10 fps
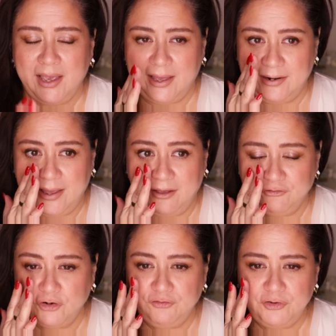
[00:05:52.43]
And
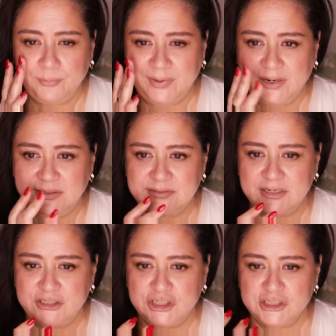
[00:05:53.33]
after a few minutes,
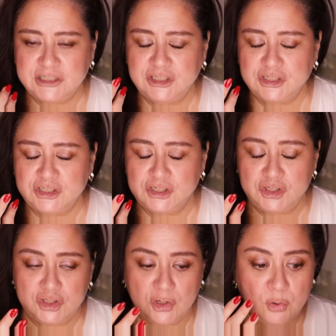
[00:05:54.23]
it just looks
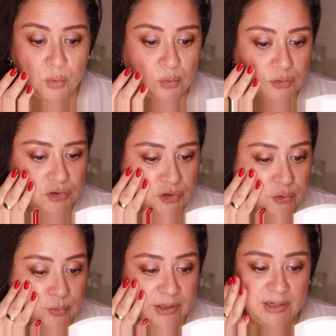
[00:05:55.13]
so
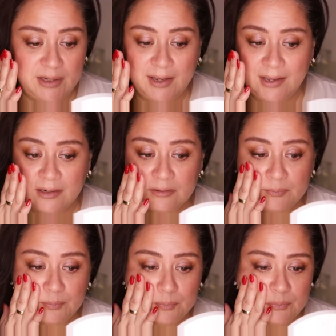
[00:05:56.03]
dewy
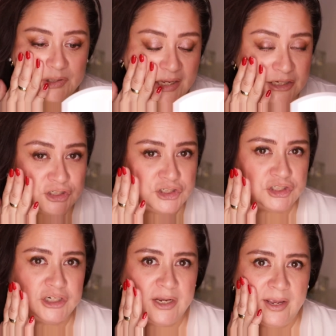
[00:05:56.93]
and
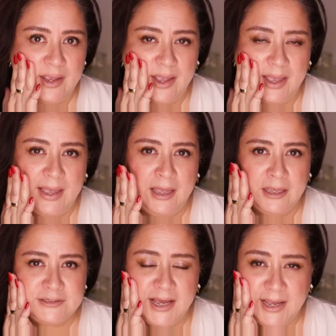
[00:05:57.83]
lush
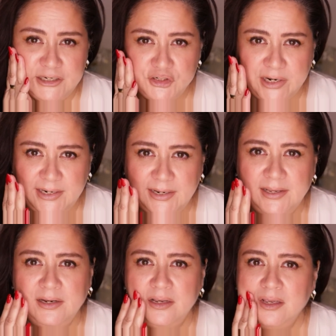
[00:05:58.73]
and
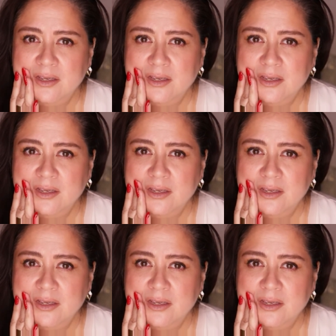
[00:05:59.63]
hydrated,